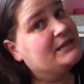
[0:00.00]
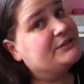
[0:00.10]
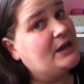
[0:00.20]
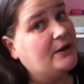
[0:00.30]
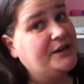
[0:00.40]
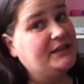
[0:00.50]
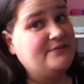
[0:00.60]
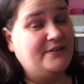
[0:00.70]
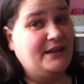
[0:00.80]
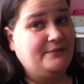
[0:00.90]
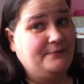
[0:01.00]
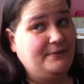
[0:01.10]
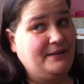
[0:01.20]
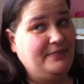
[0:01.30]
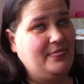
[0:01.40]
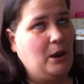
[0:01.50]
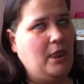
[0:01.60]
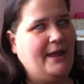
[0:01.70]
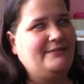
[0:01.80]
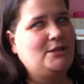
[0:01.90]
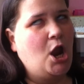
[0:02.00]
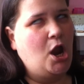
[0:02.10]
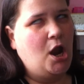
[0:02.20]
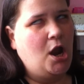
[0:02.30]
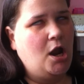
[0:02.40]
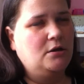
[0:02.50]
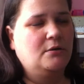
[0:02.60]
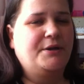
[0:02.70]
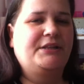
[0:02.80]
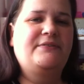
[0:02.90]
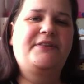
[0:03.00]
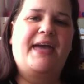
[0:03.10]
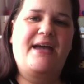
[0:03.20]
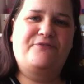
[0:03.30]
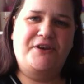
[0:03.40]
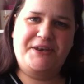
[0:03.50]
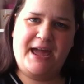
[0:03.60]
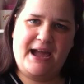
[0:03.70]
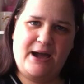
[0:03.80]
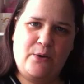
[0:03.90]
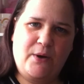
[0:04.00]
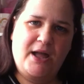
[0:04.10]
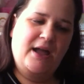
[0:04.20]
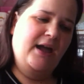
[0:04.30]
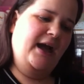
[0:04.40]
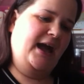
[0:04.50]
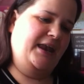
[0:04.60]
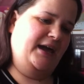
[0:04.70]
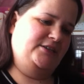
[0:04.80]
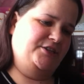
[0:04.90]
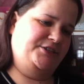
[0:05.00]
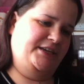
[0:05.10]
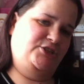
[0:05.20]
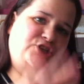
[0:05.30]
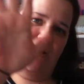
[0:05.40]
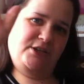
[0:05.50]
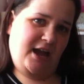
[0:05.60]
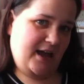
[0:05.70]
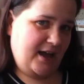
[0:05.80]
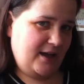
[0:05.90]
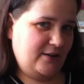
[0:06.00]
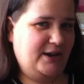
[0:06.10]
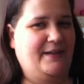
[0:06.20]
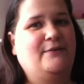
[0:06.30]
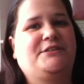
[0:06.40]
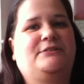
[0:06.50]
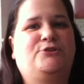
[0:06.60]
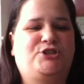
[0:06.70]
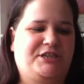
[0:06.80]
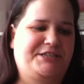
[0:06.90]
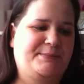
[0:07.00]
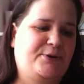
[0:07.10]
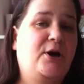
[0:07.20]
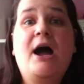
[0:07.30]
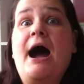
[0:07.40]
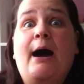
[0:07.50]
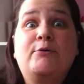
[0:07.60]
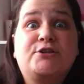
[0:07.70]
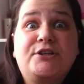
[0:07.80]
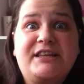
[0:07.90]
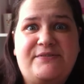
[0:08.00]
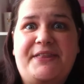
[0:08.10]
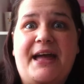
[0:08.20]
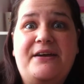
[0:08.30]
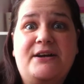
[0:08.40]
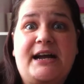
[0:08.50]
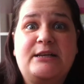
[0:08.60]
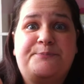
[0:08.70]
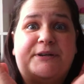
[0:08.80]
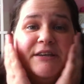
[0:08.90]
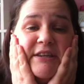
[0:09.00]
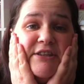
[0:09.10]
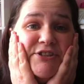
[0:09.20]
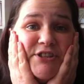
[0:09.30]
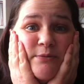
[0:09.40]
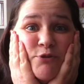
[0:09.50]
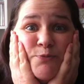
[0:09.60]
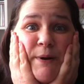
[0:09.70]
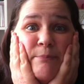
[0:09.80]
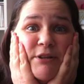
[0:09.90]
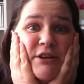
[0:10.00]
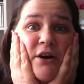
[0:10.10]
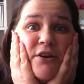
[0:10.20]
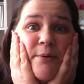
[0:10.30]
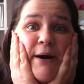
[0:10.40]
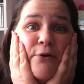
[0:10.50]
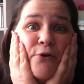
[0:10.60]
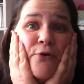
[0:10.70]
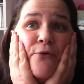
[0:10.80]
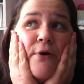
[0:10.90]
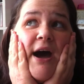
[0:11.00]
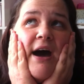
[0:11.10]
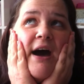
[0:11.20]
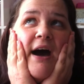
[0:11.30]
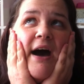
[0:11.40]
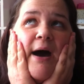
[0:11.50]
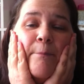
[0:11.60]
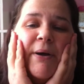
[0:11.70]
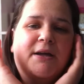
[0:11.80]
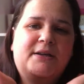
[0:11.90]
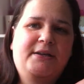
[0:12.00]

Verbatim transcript: So I'm going to leave it that uh, at the I'm going to leave it there for now. And I shall say cha-cha. Okay, that's a little cheesy, but I'm just going to leave it there now, guys, because I'm just bambling on about crap.